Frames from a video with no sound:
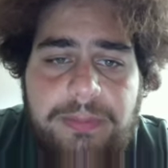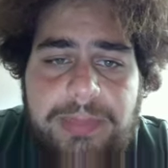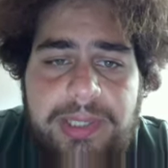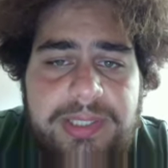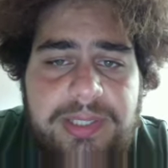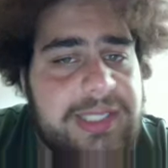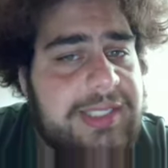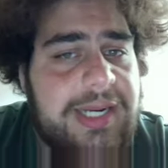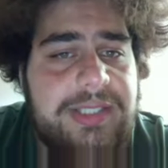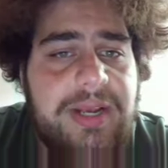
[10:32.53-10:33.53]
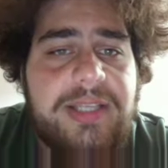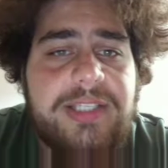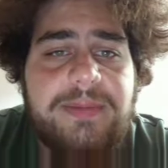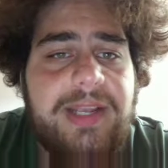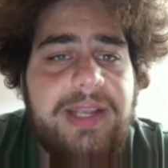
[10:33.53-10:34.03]
please don't hesitate to ask
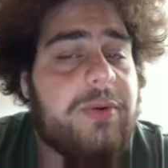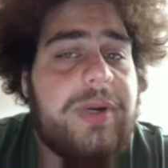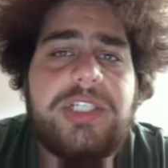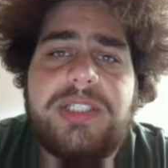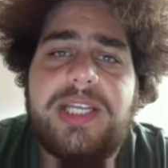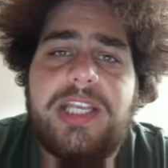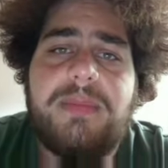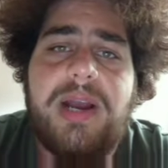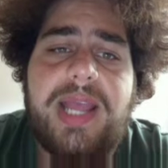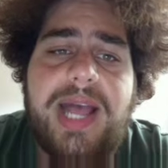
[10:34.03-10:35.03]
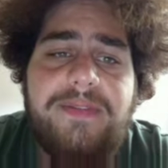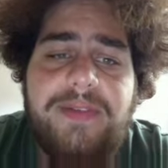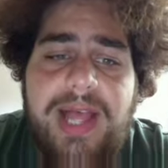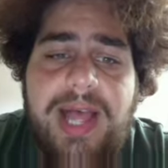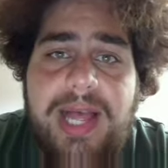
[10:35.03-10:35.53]
me any questions that you might have,
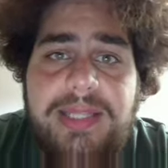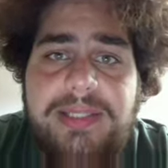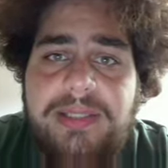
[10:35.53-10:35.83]
and